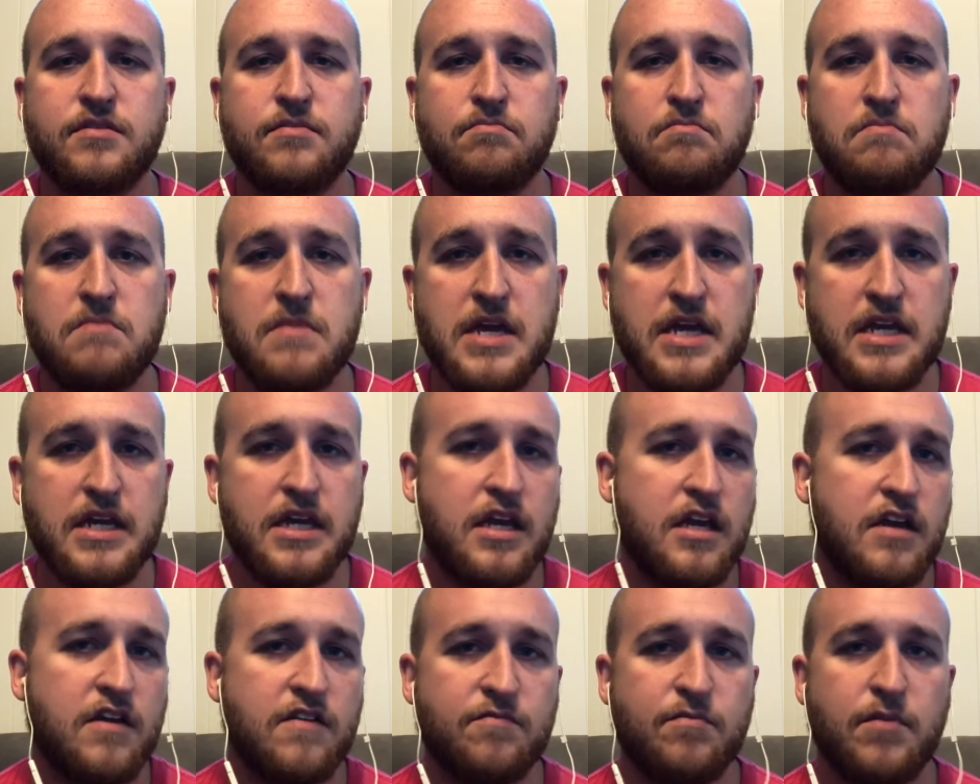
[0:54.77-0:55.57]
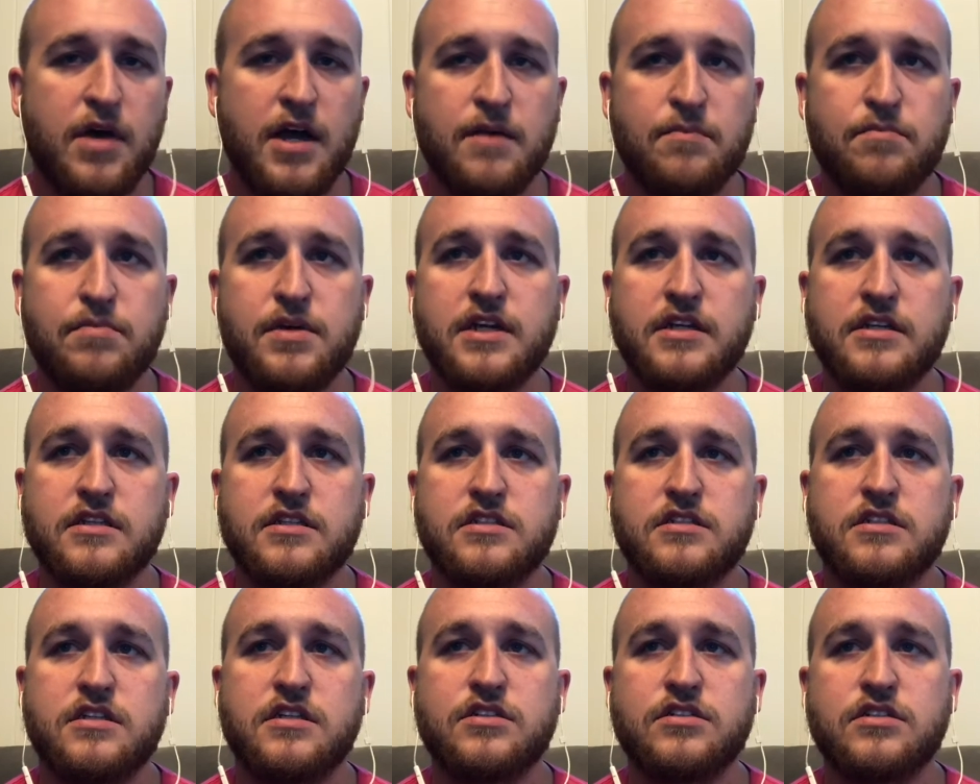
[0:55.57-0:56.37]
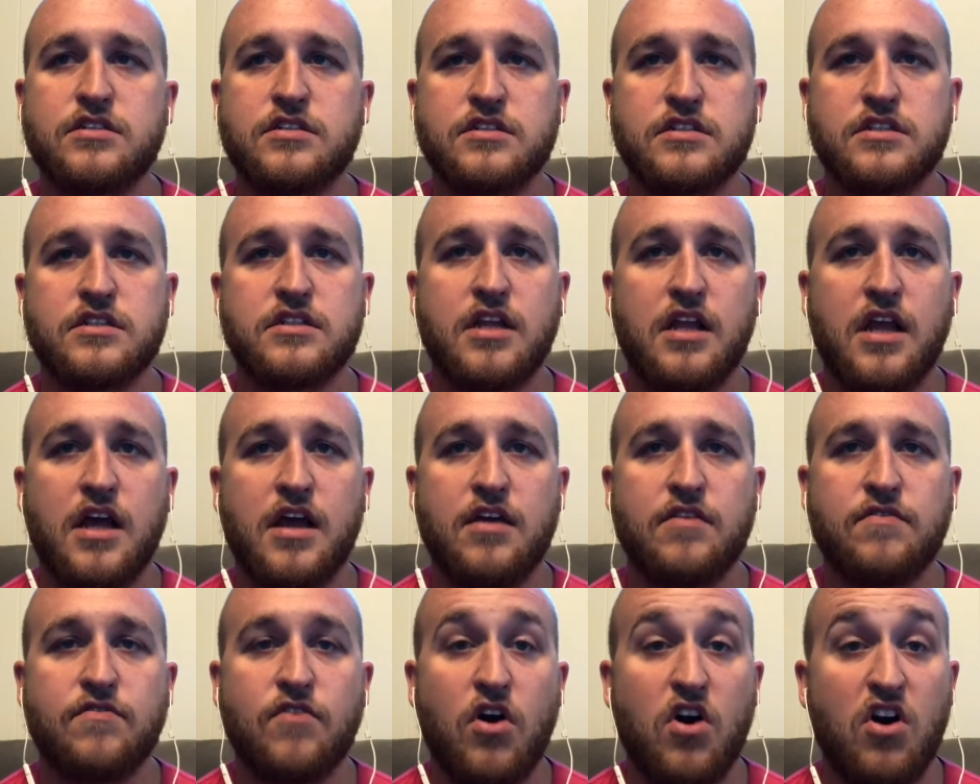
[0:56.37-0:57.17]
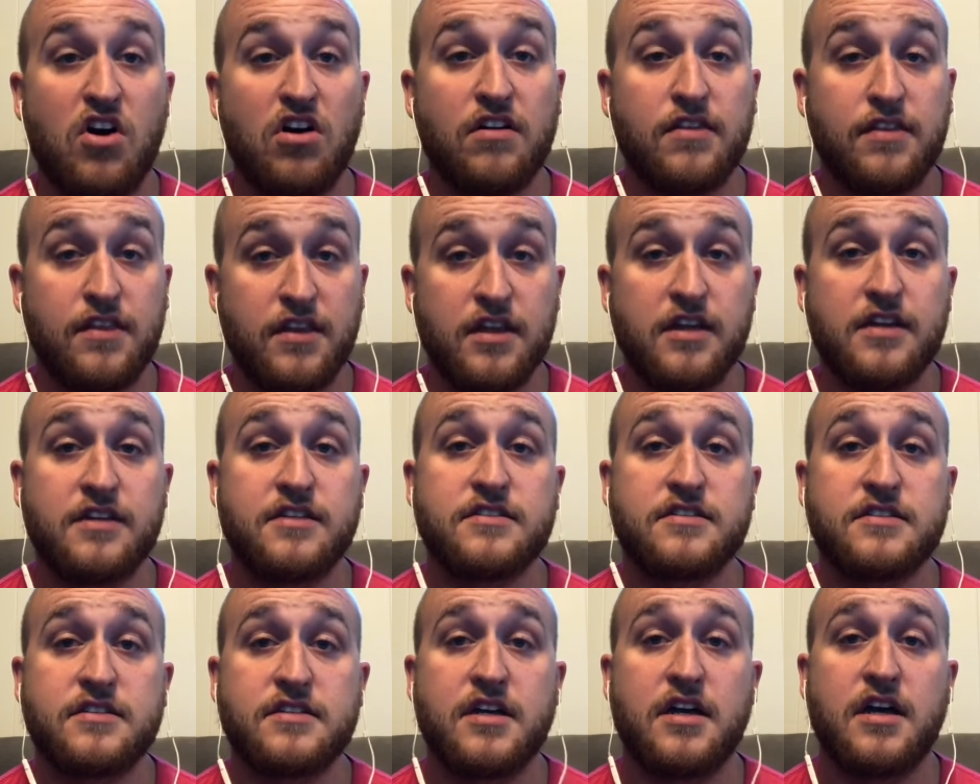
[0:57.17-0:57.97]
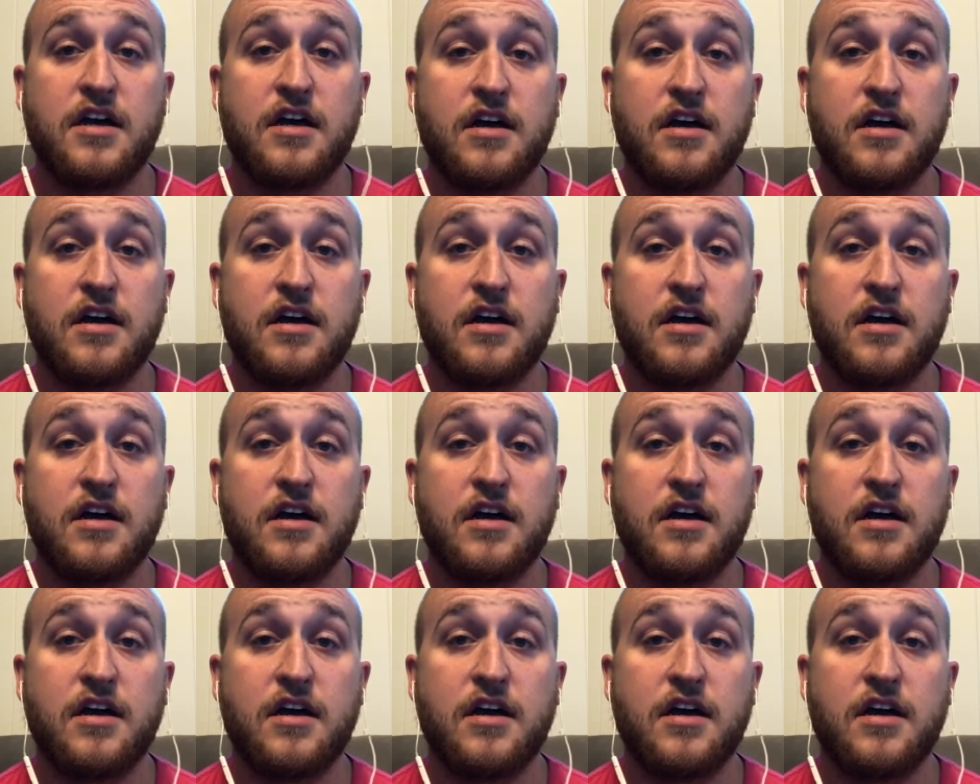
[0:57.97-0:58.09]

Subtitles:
many of my big decisions in life on this.